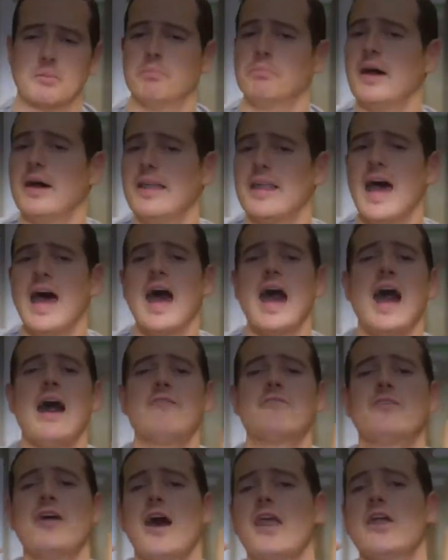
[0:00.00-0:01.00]
But
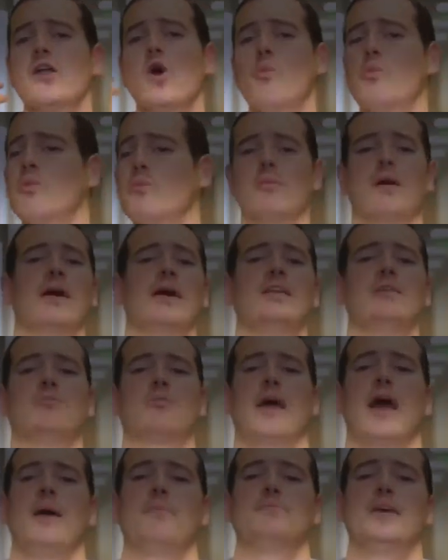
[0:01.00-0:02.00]
I've got an open mind.
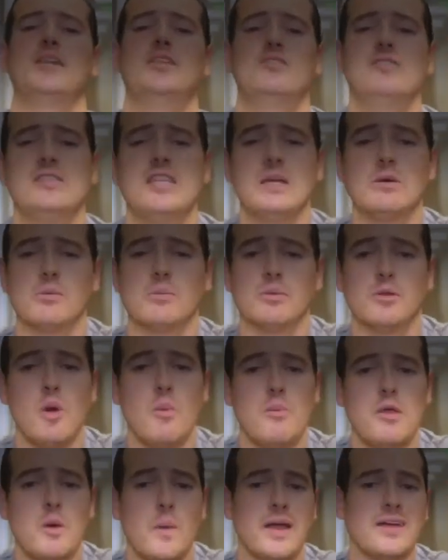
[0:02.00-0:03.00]
Perhaps HTC will blow
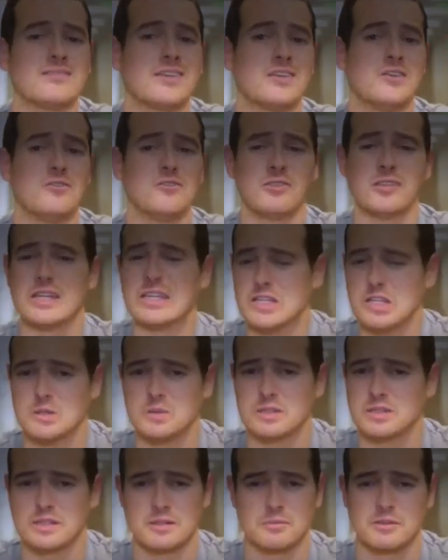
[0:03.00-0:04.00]
me away as they usually do
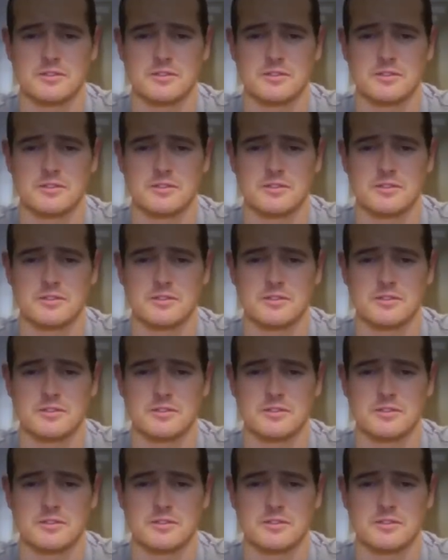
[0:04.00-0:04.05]
with their